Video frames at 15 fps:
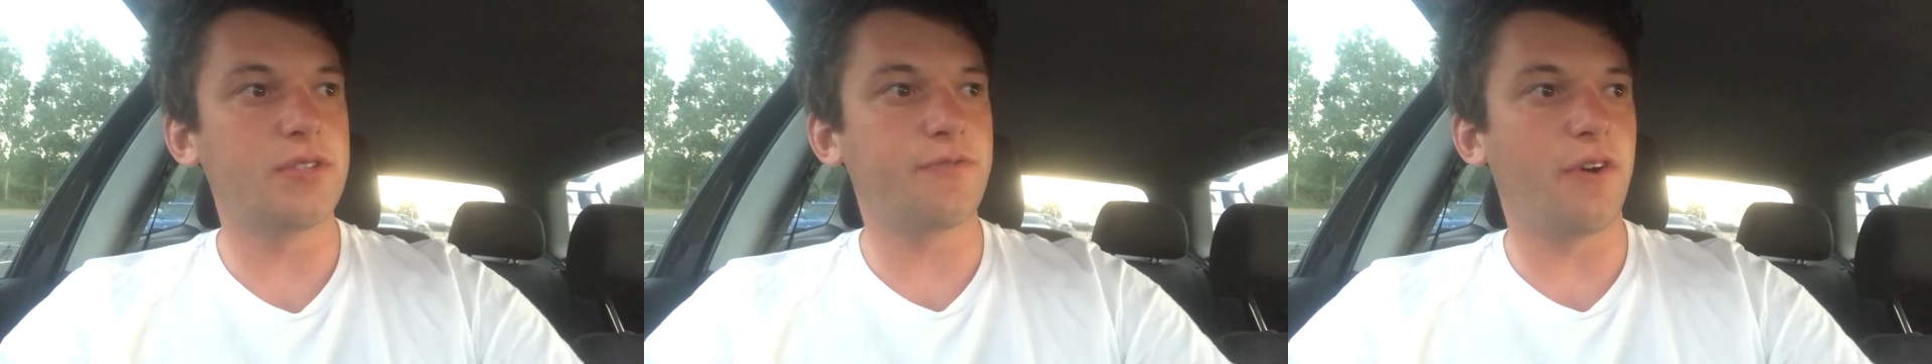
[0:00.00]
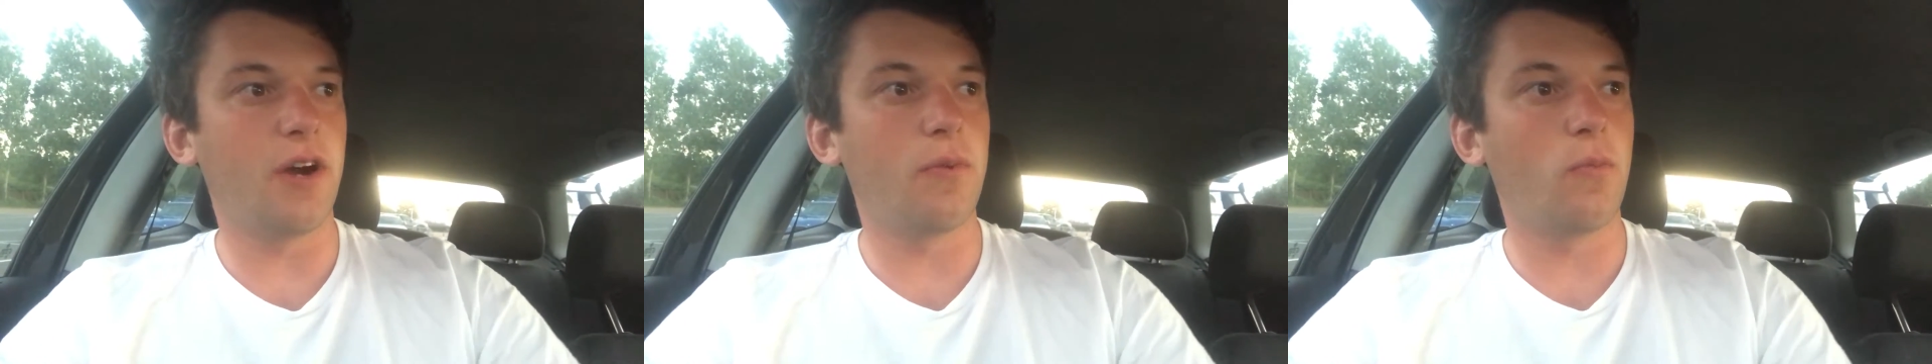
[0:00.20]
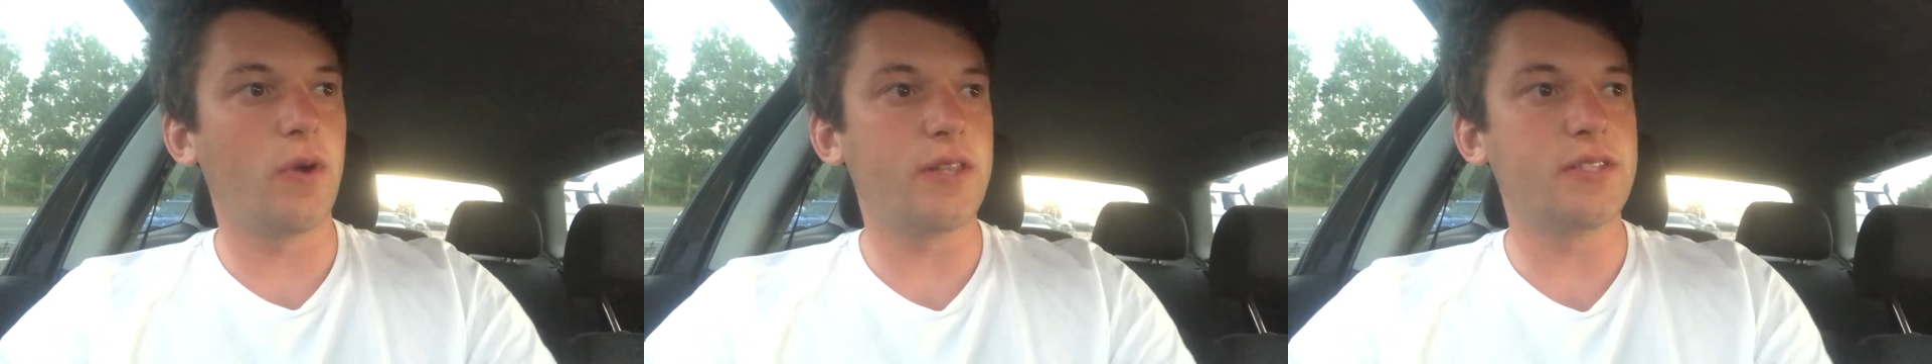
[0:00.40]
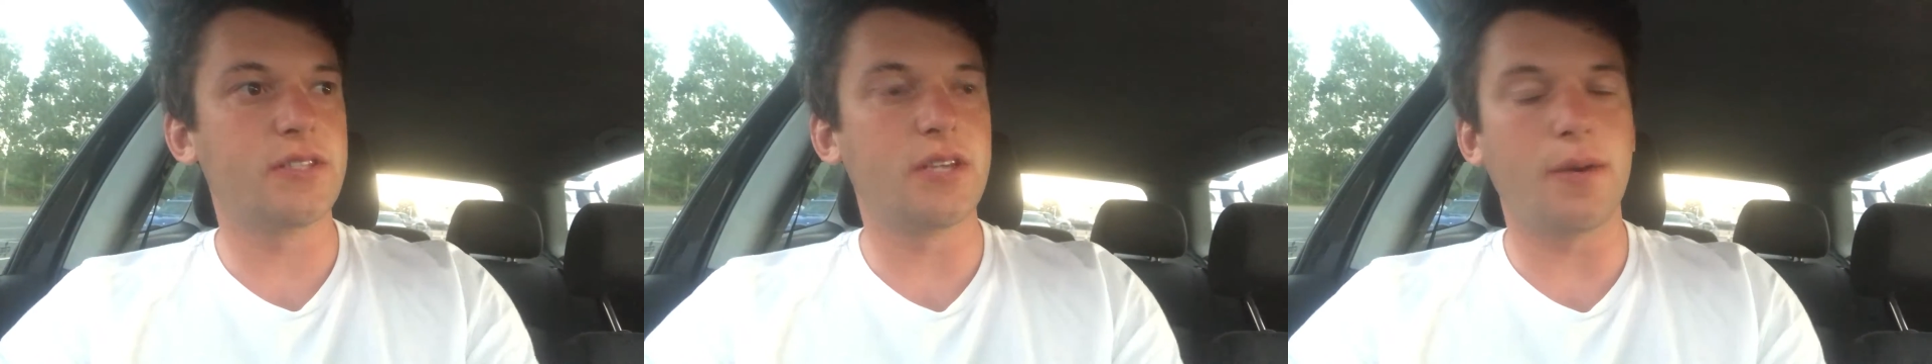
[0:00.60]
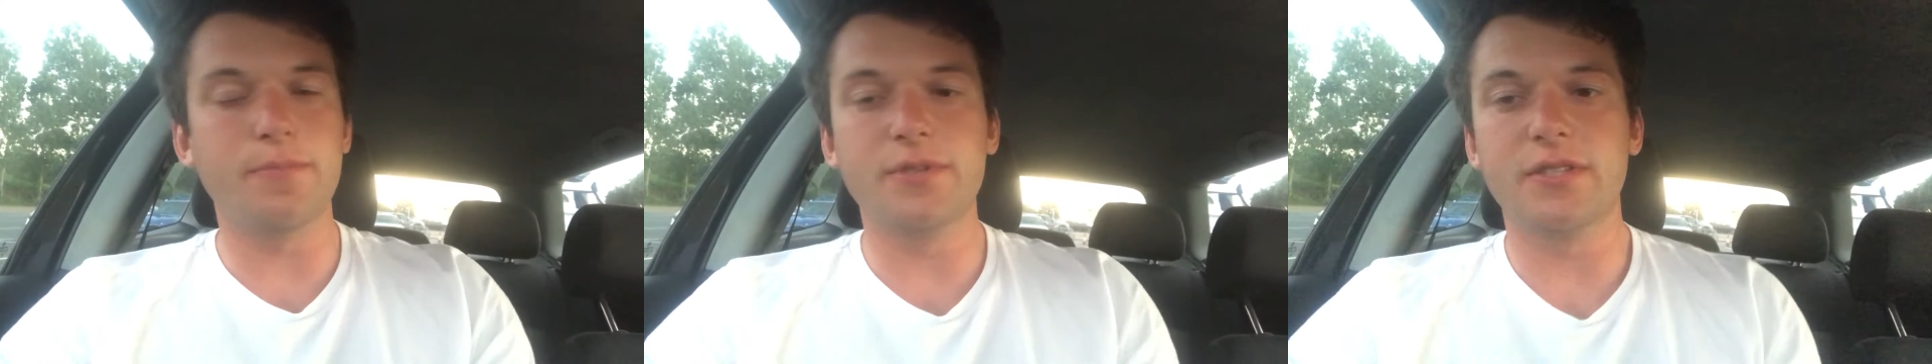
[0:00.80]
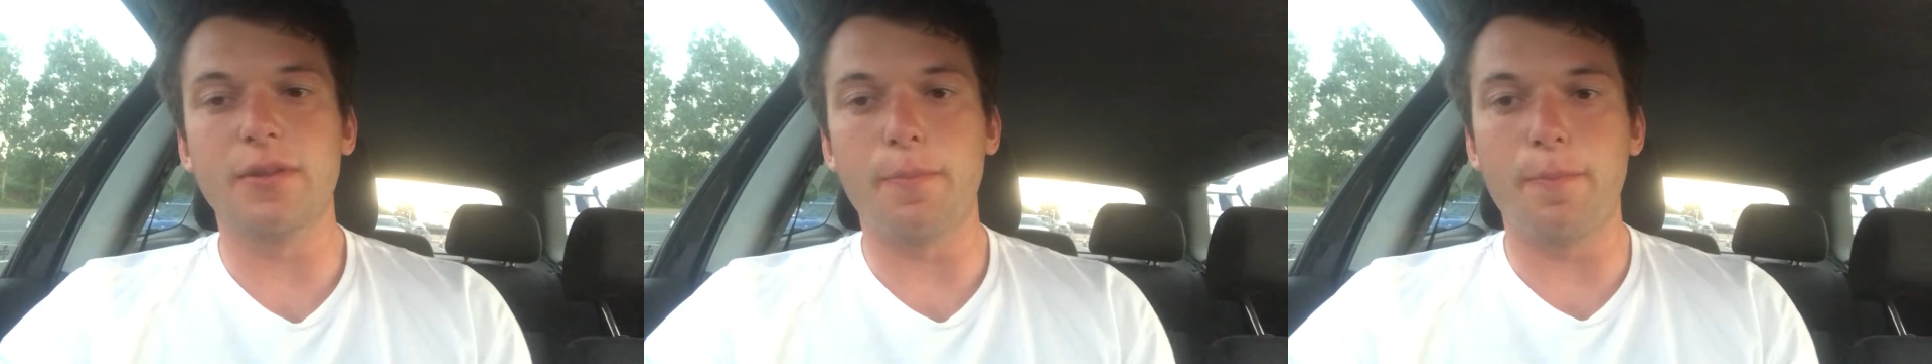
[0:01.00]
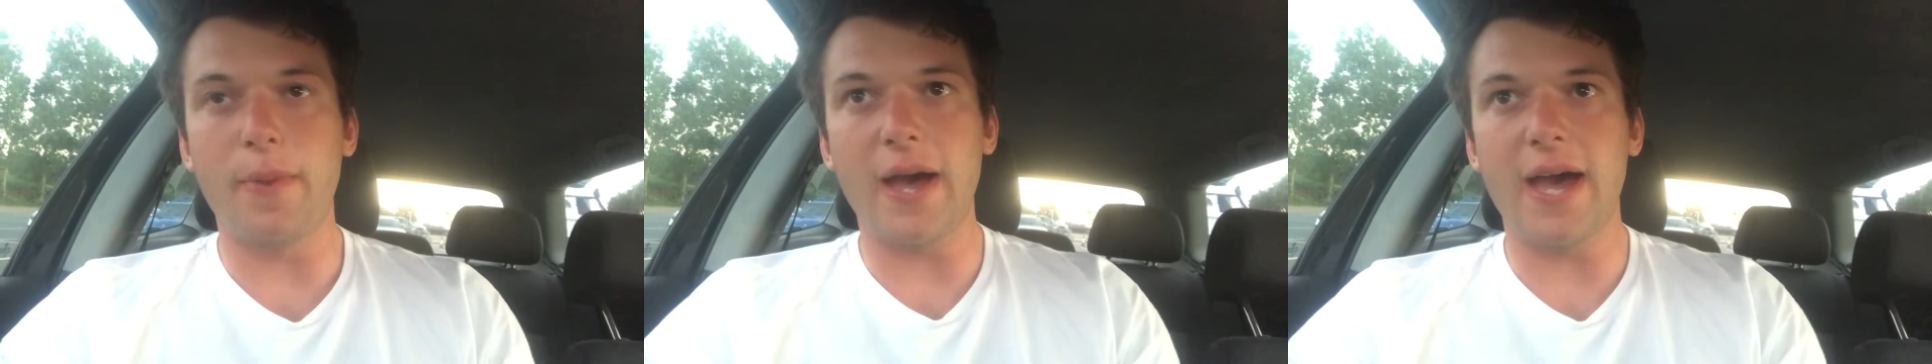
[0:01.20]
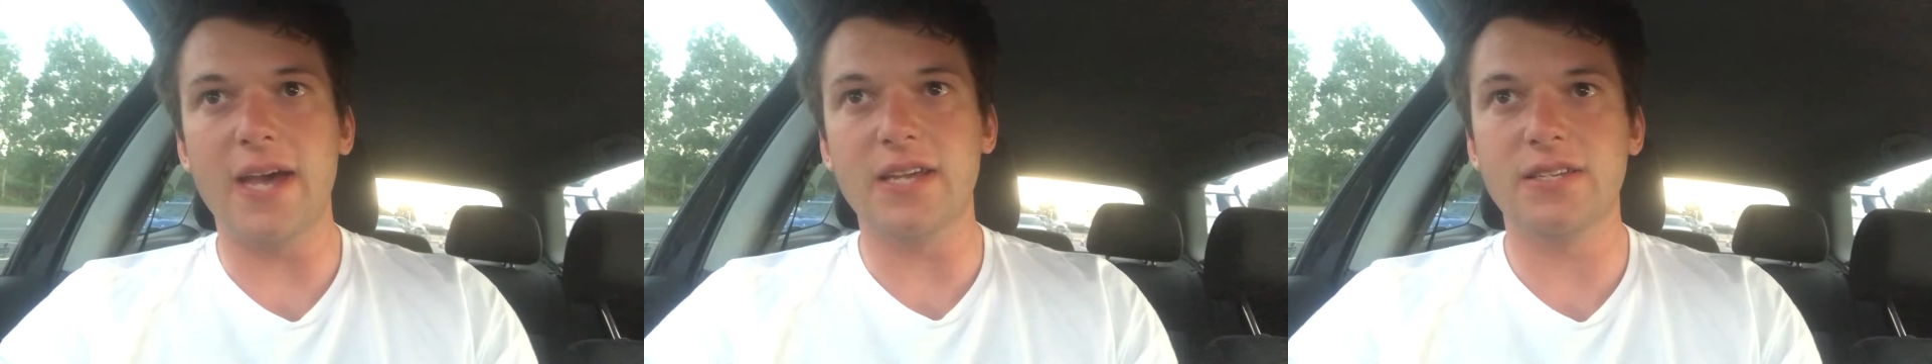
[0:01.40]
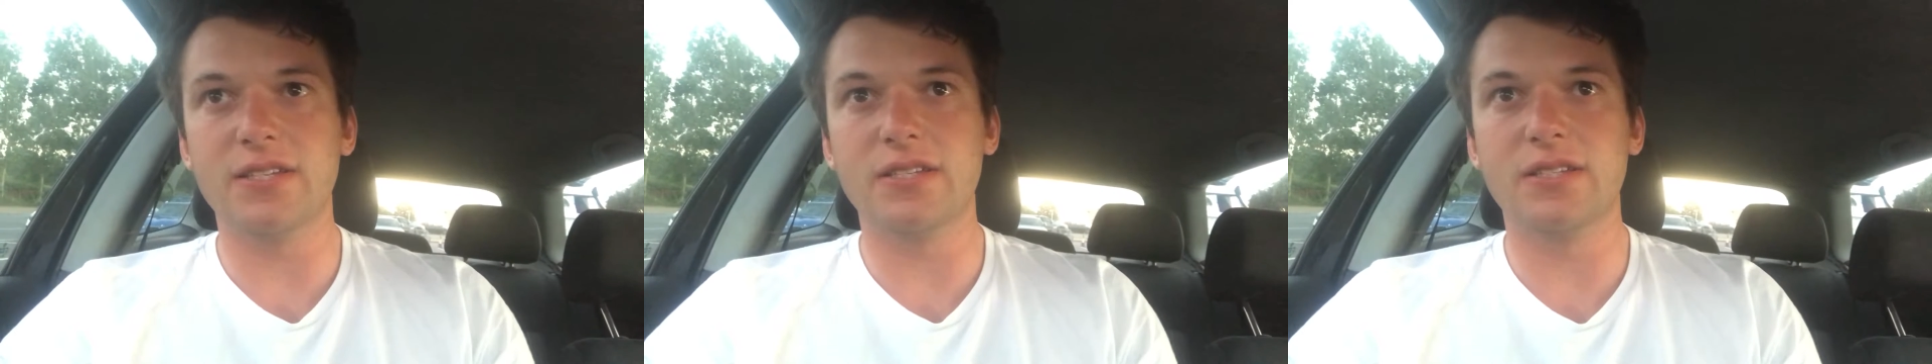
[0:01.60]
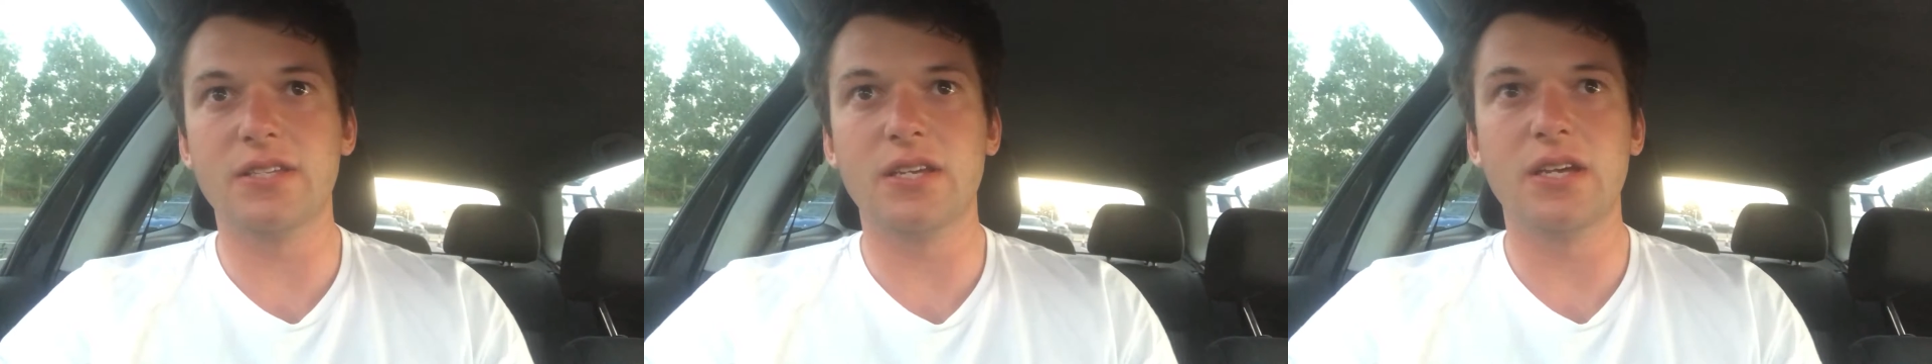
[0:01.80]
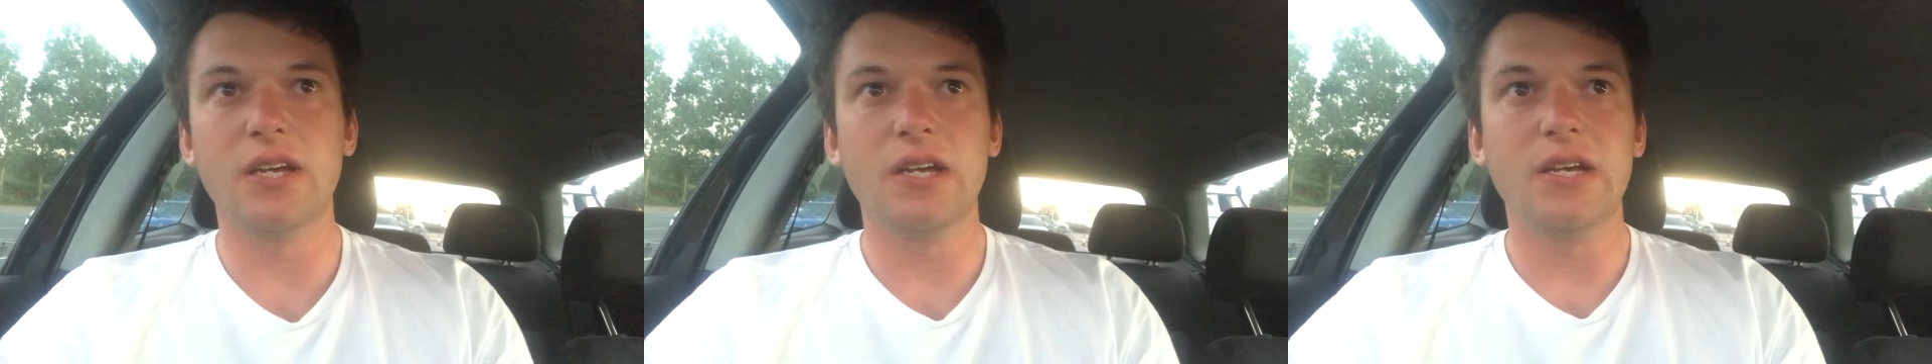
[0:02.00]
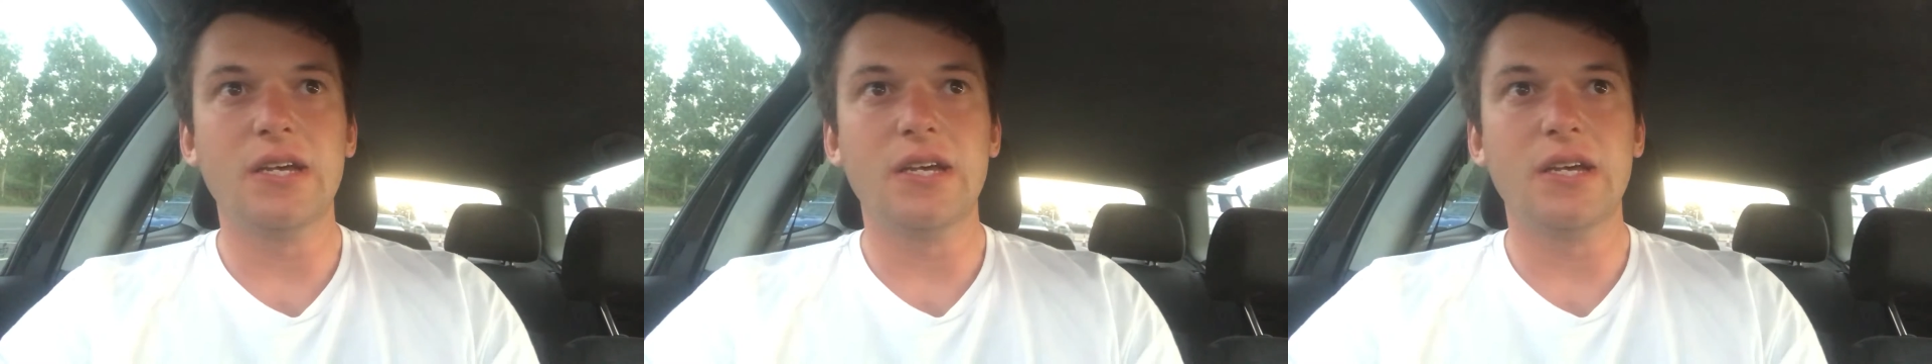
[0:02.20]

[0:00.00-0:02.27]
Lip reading: find Windsups the best